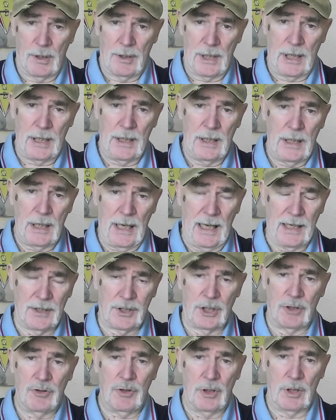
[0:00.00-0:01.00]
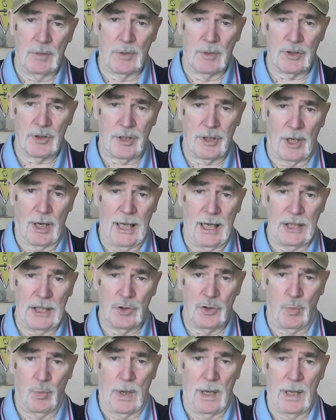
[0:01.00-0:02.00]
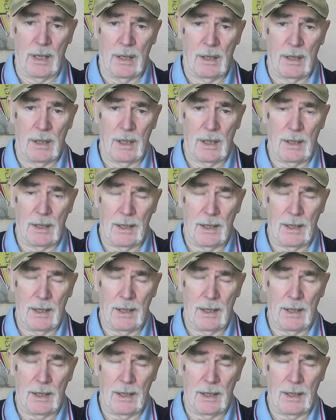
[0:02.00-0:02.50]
the attitude amongst the lads, well,